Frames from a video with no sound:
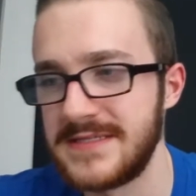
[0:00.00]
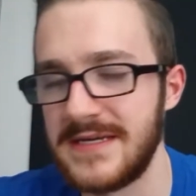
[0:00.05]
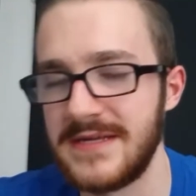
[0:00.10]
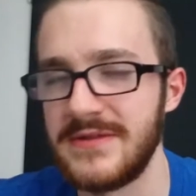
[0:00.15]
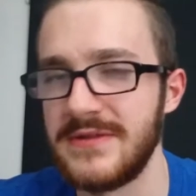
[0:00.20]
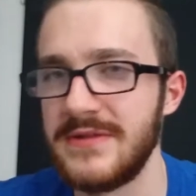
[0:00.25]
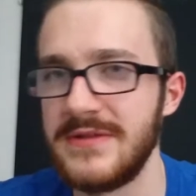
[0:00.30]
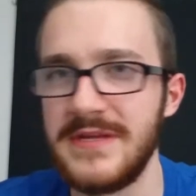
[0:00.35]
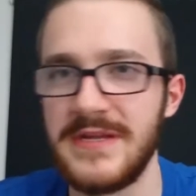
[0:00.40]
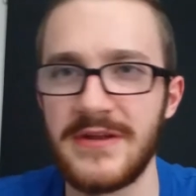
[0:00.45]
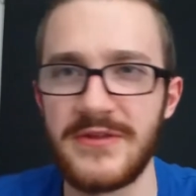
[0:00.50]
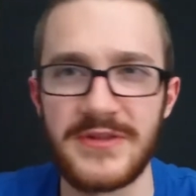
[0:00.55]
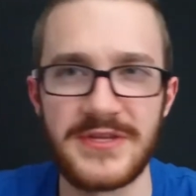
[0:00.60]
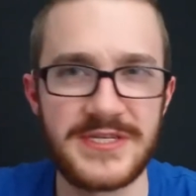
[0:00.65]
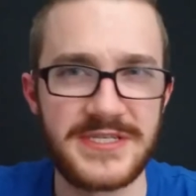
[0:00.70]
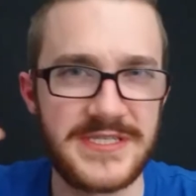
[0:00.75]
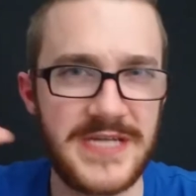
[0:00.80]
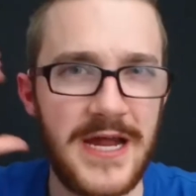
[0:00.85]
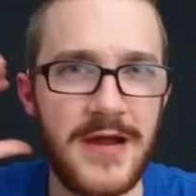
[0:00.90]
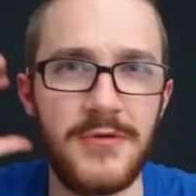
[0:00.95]
And, you know, the
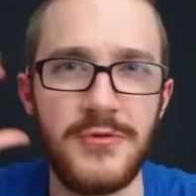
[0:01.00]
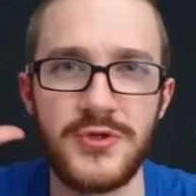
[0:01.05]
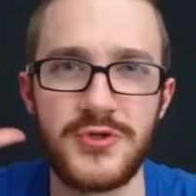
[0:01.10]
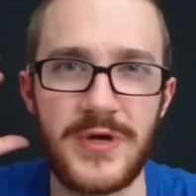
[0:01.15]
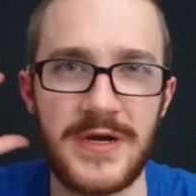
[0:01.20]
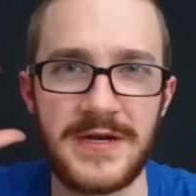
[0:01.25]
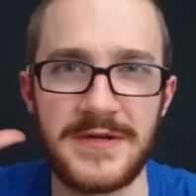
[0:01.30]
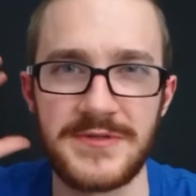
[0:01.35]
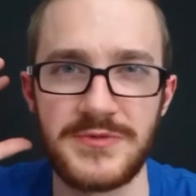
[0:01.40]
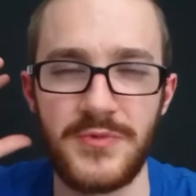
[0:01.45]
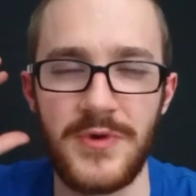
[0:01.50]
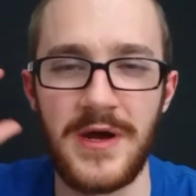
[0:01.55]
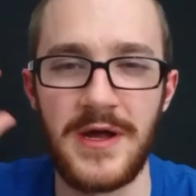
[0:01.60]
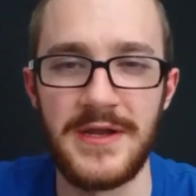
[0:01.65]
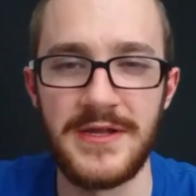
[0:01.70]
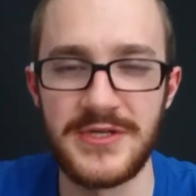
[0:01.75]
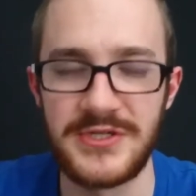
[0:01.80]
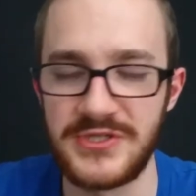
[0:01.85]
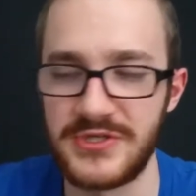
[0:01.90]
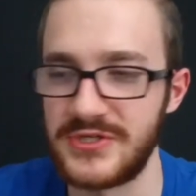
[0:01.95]
soundtrack as well
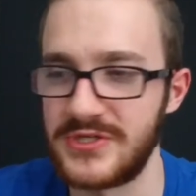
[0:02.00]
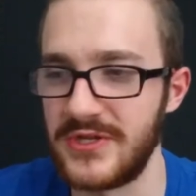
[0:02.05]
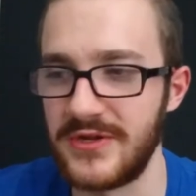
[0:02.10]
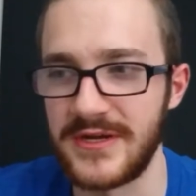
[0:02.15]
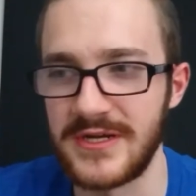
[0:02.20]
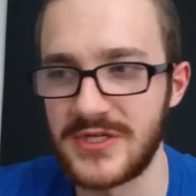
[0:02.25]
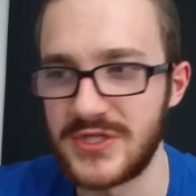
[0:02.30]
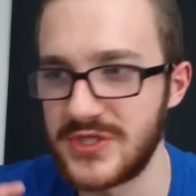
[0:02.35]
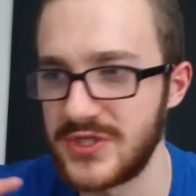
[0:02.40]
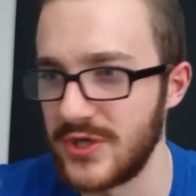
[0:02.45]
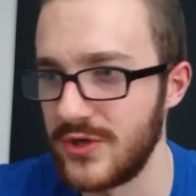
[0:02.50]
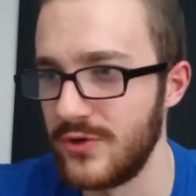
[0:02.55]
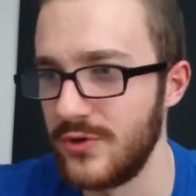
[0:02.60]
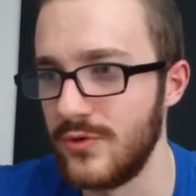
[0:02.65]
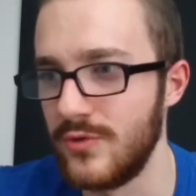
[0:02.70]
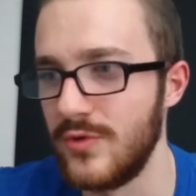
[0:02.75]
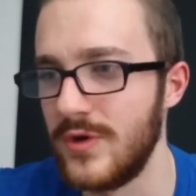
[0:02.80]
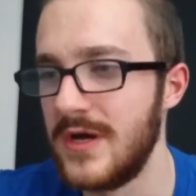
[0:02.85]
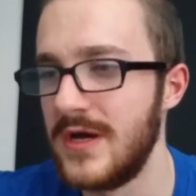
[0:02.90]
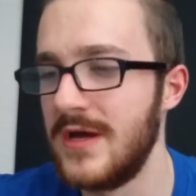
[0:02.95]
is just like
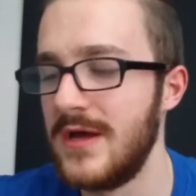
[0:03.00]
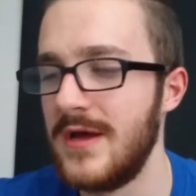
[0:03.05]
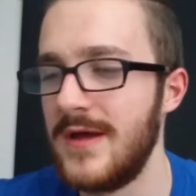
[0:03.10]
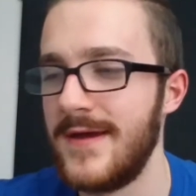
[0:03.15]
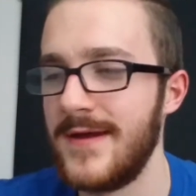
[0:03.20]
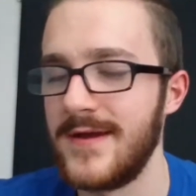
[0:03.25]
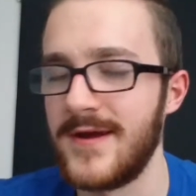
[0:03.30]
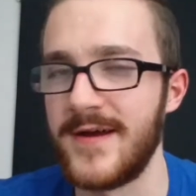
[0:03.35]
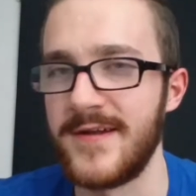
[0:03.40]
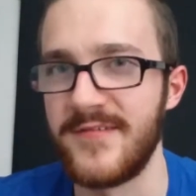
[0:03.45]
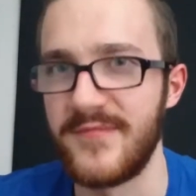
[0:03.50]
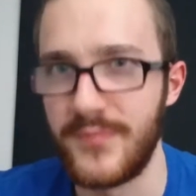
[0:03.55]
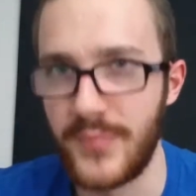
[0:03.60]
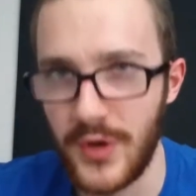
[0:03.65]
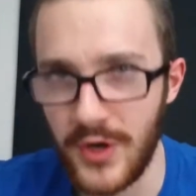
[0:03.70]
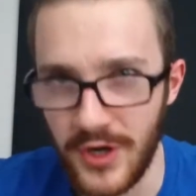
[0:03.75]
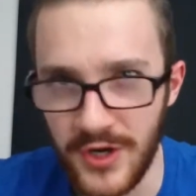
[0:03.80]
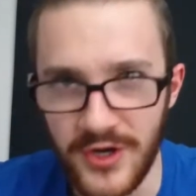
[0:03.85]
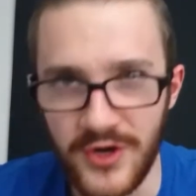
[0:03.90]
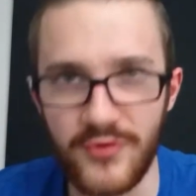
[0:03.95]
so kind of
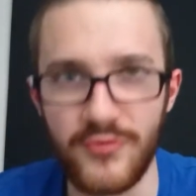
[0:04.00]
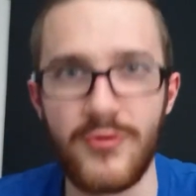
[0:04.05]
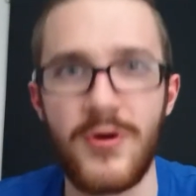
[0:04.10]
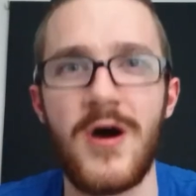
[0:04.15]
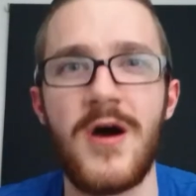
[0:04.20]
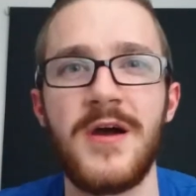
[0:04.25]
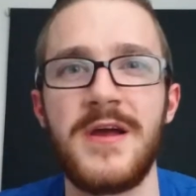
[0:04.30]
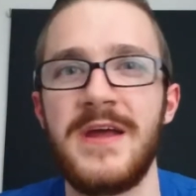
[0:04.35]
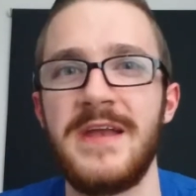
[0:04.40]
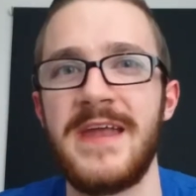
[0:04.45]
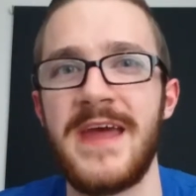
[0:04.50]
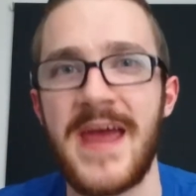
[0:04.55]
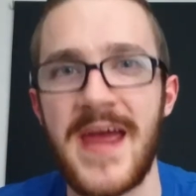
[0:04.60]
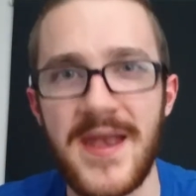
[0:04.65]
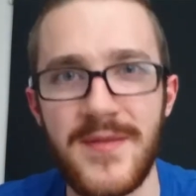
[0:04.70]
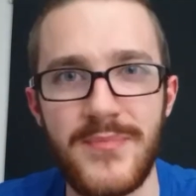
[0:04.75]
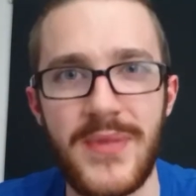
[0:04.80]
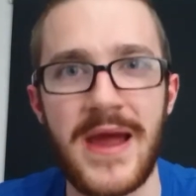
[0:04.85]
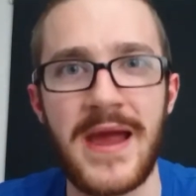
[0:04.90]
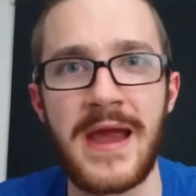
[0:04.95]
punk rock and
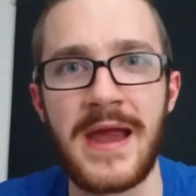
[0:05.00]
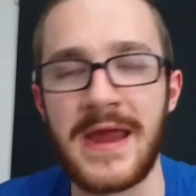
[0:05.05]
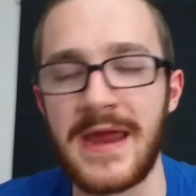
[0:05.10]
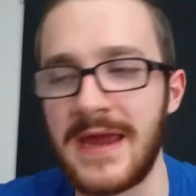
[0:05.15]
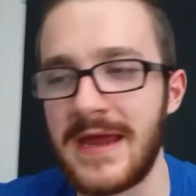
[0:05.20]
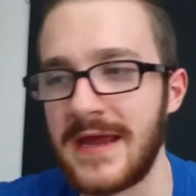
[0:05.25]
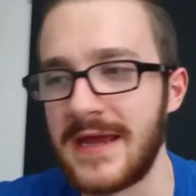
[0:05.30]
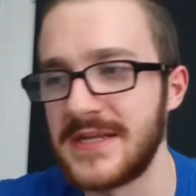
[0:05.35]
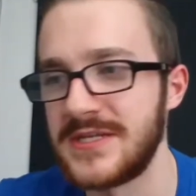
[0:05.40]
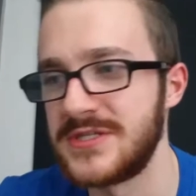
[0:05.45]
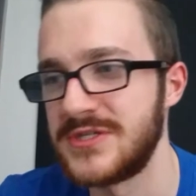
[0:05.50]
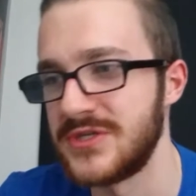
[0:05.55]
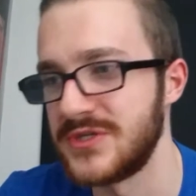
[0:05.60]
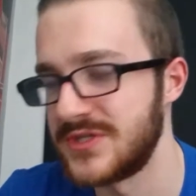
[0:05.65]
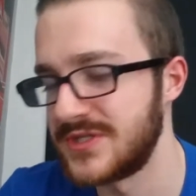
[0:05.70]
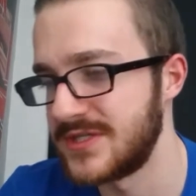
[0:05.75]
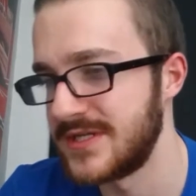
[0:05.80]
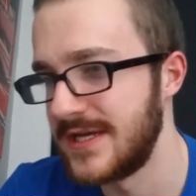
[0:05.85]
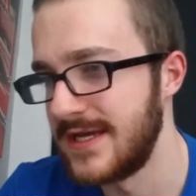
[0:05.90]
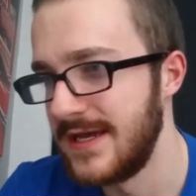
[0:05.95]
headbanging. It's
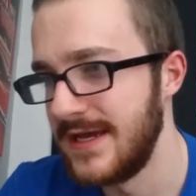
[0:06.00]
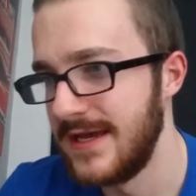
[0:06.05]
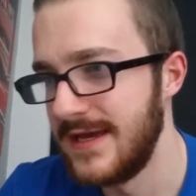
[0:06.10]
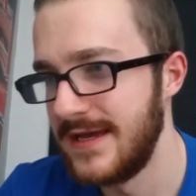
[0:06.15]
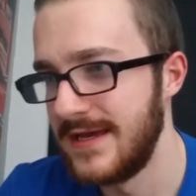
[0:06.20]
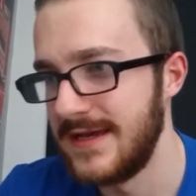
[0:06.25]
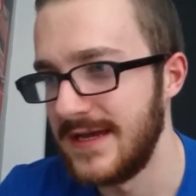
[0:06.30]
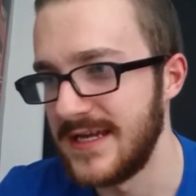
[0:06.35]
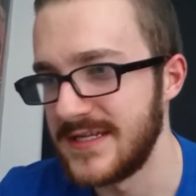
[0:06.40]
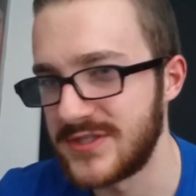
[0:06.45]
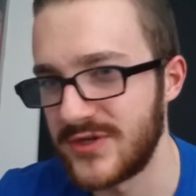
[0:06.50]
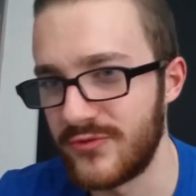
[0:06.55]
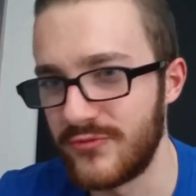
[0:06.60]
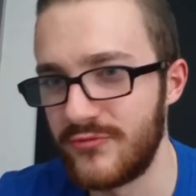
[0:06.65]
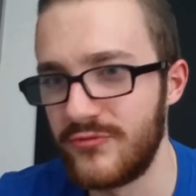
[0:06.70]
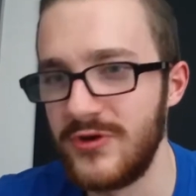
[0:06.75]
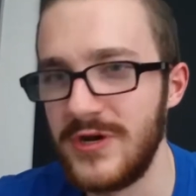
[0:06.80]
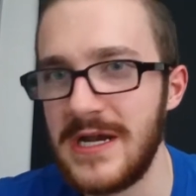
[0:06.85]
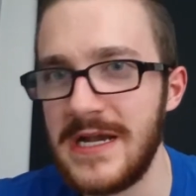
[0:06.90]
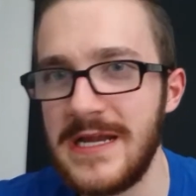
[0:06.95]
just, it's a
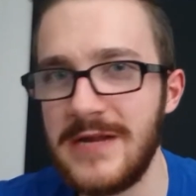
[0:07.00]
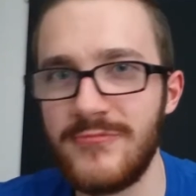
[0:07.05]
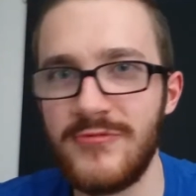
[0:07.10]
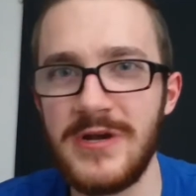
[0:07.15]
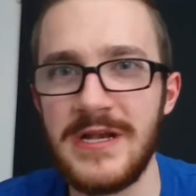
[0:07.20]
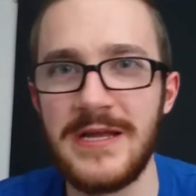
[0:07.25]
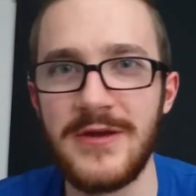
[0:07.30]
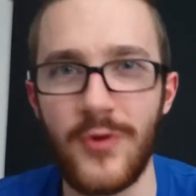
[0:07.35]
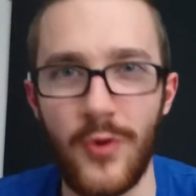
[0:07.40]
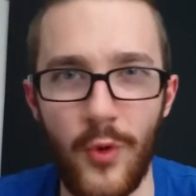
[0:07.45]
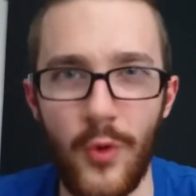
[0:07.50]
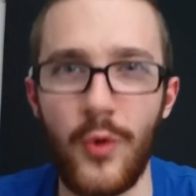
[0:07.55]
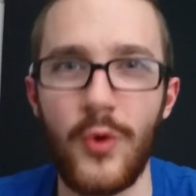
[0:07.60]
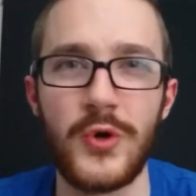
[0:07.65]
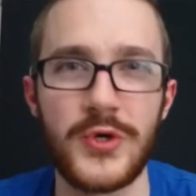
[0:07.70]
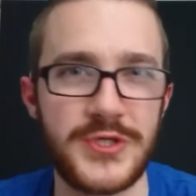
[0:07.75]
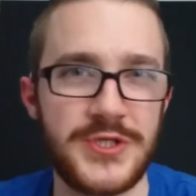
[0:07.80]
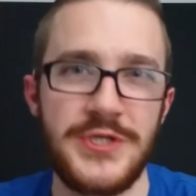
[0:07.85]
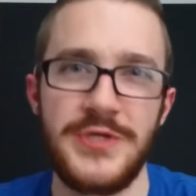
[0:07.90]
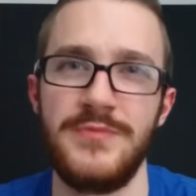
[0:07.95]
really, really
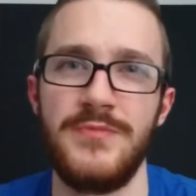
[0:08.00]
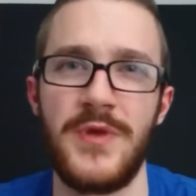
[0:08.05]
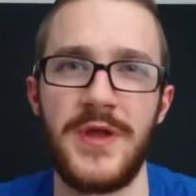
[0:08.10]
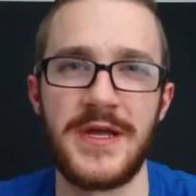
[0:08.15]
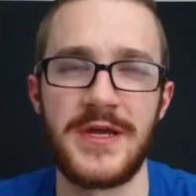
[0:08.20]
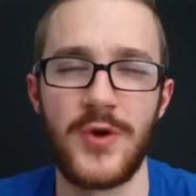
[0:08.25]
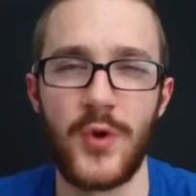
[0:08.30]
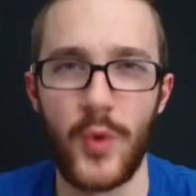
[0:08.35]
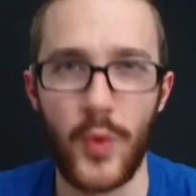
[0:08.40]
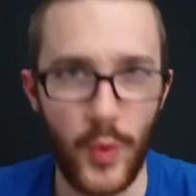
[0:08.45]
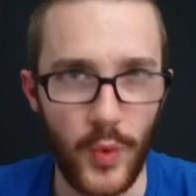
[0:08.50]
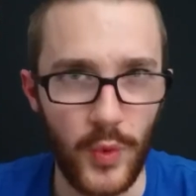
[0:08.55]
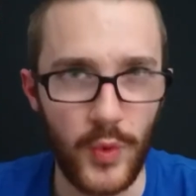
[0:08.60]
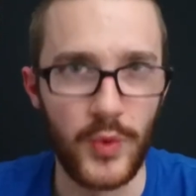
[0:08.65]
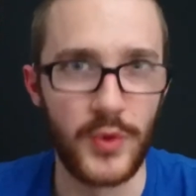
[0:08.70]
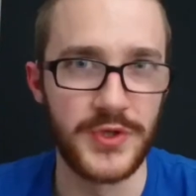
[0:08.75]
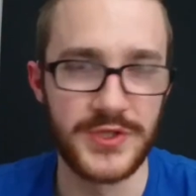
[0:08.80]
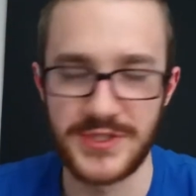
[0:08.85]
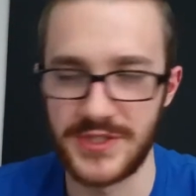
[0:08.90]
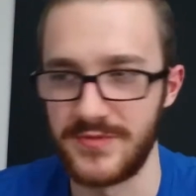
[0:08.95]
awesome, like
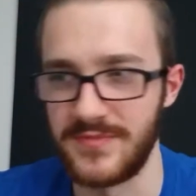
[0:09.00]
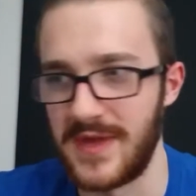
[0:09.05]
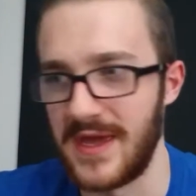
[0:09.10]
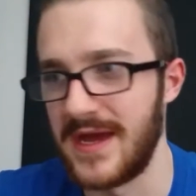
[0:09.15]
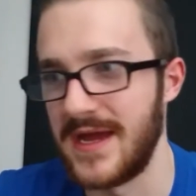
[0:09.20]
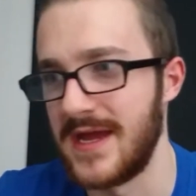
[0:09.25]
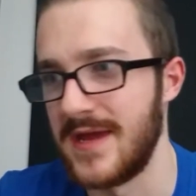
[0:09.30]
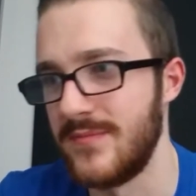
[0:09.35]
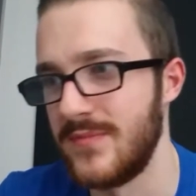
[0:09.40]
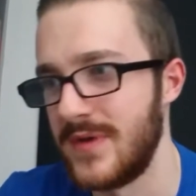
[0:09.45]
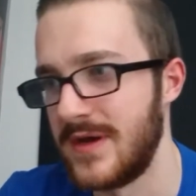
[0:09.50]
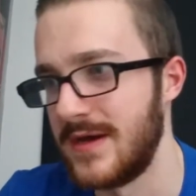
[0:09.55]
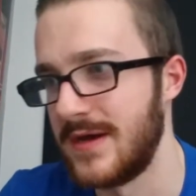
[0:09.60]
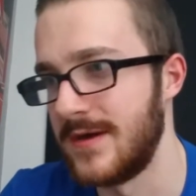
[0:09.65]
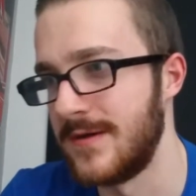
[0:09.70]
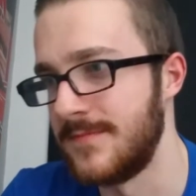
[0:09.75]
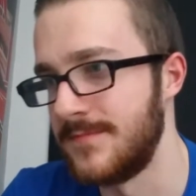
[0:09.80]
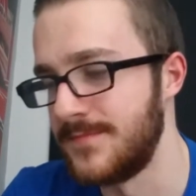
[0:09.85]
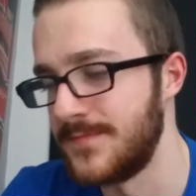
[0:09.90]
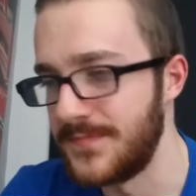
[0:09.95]
awesome game.
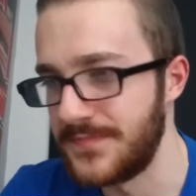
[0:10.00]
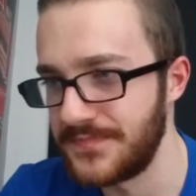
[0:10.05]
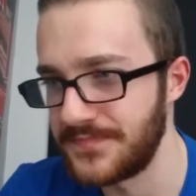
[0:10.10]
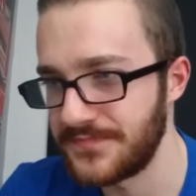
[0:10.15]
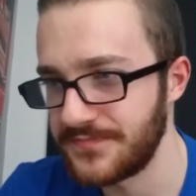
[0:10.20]
Um,